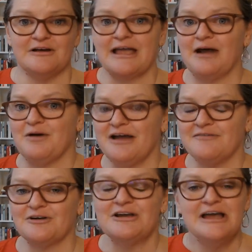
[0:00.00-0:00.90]

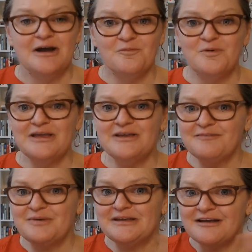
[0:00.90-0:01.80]
However, we have
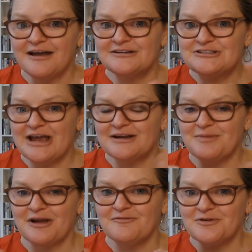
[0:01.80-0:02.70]
been kind of chatting
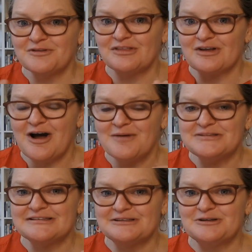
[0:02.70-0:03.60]
back and forth in the comments
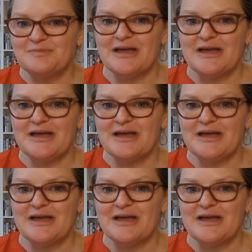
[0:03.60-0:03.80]
a little bit